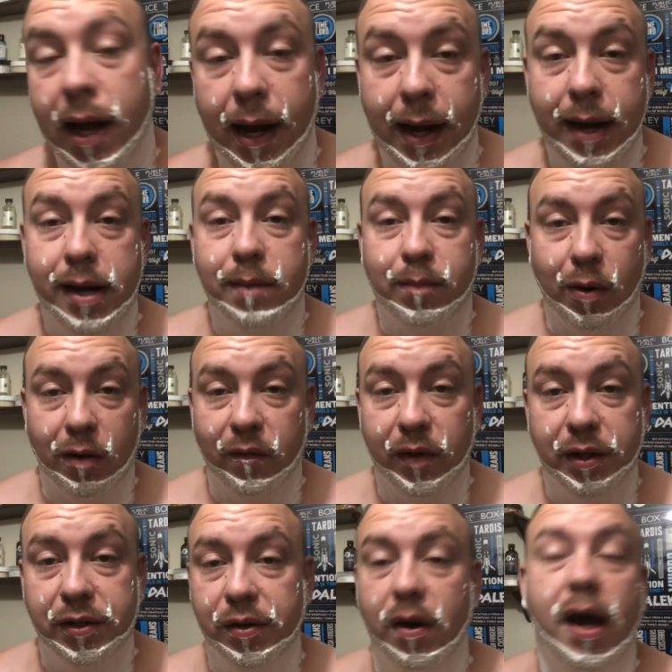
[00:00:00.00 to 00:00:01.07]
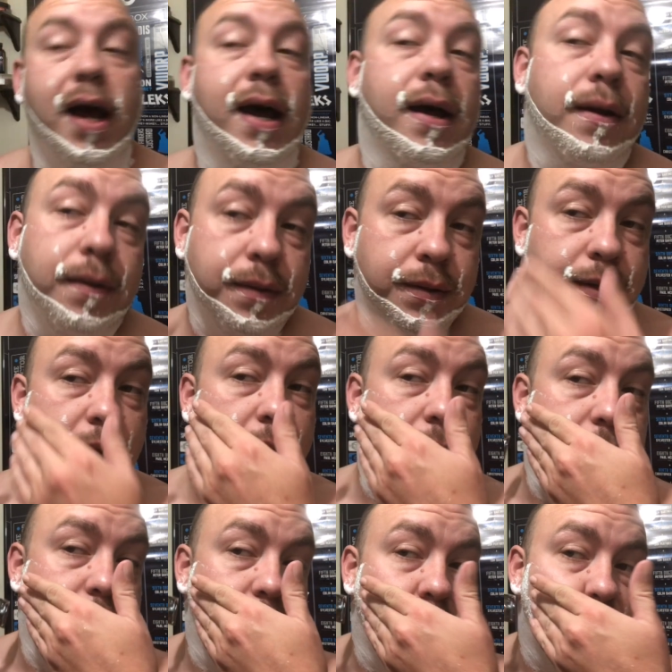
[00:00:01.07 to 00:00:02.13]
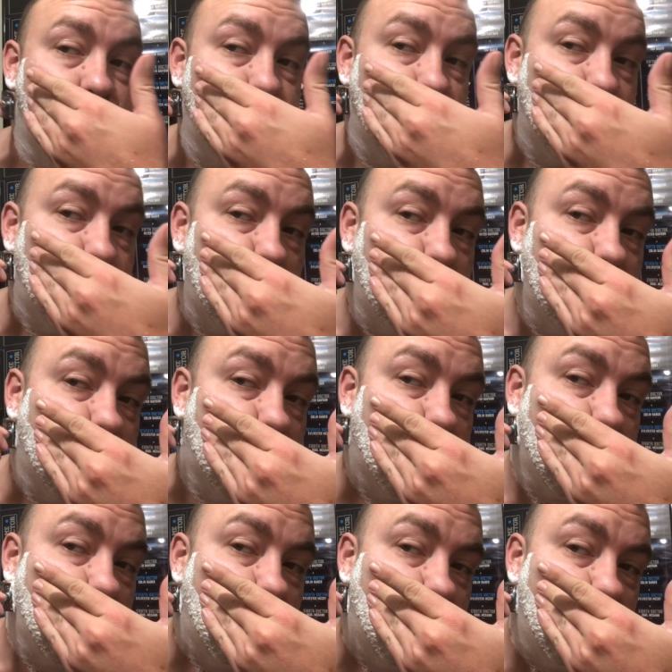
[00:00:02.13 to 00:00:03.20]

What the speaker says: I ain't perfect, so none of this has to be perfect.